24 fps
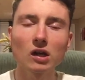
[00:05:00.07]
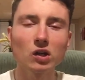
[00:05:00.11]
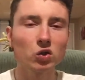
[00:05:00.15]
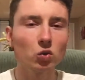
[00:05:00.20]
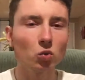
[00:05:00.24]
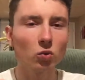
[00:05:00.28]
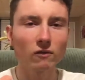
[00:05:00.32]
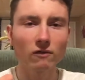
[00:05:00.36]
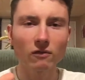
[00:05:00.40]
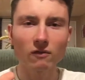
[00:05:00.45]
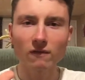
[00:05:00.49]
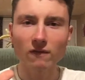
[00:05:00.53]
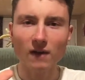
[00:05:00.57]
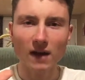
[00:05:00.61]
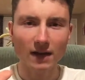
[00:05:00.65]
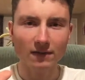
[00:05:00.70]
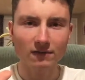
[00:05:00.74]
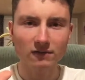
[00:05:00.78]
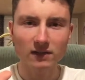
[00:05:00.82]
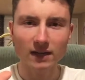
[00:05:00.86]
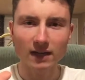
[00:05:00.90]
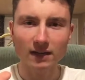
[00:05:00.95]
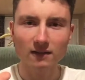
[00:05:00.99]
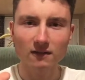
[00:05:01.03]
Do it for
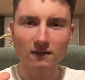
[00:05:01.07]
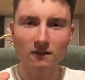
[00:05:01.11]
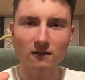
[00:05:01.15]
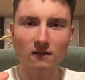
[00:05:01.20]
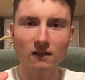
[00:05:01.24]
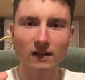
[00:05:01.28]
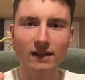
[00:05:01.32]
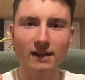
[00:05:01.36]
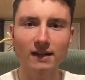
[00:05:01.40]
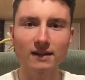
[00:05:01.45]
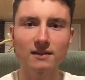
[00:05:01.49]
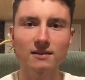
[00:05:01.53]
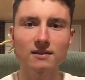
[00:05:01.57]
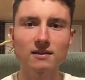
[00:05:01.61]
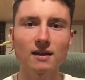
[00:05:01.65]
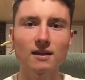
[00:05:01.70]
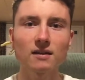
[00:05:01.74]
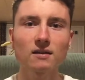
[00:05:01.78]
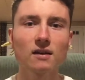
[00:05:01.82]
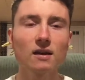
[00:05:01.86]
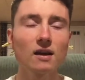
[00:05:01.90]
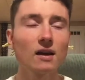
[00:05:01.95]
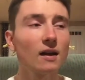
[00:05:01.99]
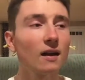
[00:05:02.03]
5 seconds, like I
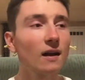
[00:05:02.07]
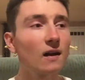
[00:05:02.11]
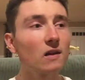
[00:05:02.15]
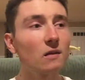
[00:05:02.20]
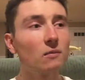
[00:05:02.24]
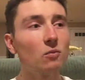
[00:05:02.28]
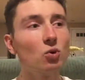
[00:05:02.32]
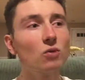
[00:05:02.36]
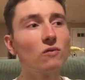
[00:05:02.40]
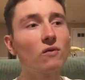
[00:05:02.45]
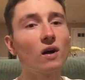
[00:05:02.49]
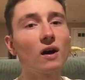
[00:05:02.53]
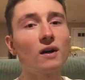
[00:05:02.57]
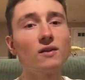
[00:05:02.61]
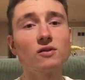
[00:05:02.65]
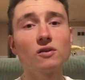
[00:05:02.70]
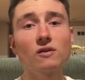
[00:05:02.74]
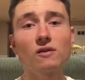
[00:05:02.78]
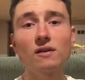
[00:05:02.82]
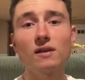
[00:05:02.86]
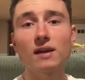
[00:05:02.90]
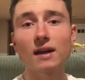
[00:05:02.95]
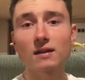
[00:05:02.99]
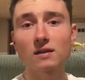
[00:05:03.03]
said, and then move on to
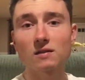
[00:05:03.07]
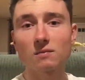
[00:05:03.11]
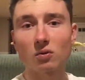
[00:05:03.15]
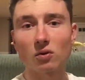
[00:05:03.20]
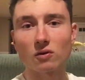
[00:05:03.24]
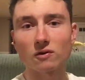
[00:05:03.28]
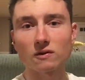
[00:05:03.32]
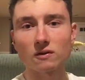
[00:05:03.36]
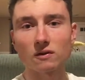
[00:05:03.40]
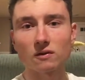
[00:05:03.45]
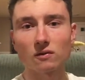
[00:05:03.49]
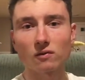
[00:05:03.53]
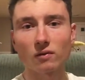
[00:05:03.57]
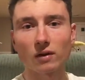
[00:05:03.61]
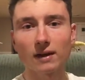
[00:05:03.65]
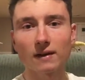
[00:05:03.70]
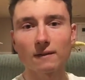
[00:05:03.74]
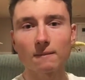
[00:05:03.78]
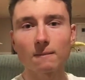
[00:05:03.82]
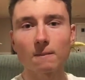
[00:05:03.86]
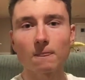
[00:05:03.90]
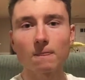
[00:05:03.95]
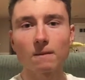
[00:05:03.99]
the next person, right?